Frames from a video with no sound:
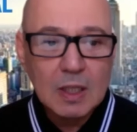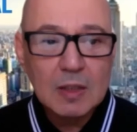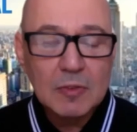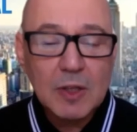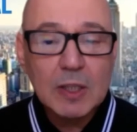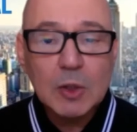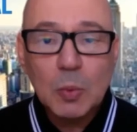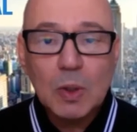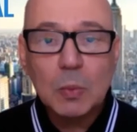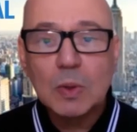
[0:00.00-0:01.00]
If
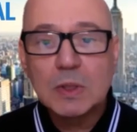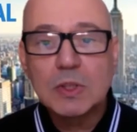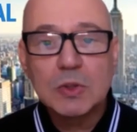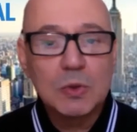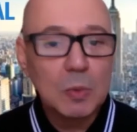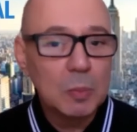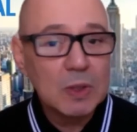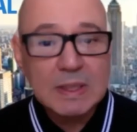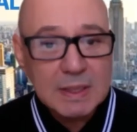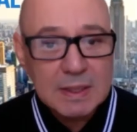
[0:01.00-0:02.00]
anyone wants to know
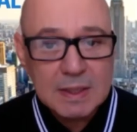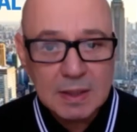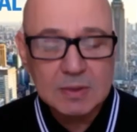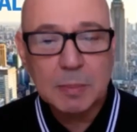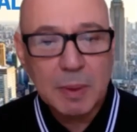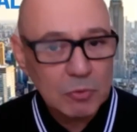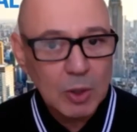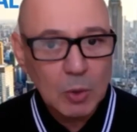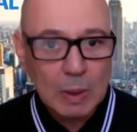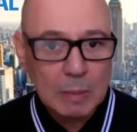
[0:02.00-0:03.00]
more details about
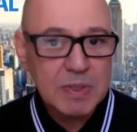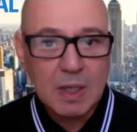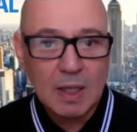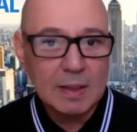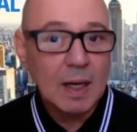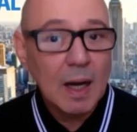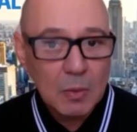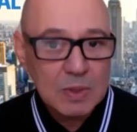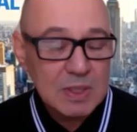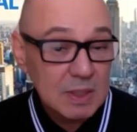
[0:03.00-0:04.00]
their website,
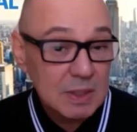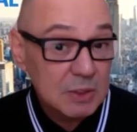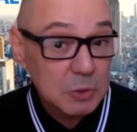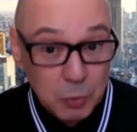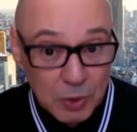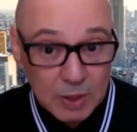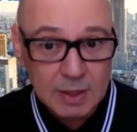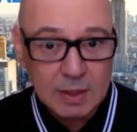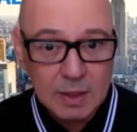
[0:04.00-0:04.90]
how it is running,